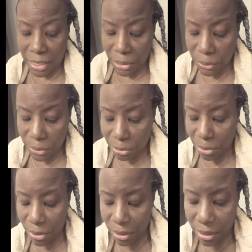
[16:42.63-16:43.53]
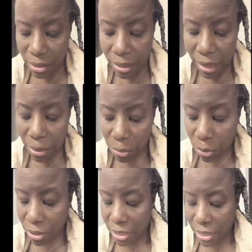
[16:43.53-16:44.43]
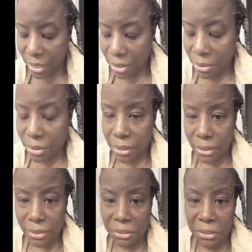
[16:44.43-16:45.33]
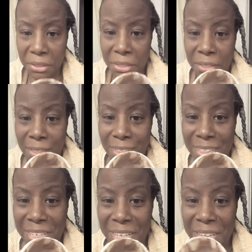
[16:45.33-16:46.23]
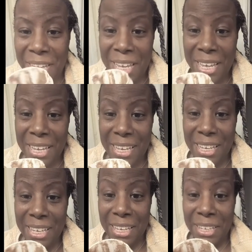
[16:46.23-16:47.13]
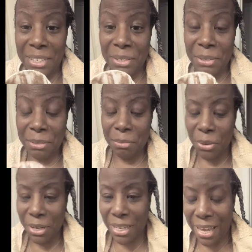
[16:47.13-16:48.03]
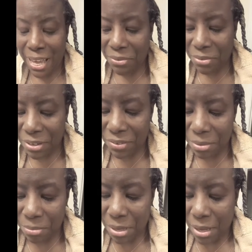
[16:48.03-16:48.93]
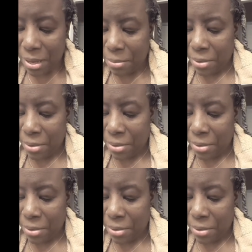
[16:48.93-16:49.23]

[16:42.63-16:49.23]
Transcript: I had more than I thought. Look, I used more than half of it.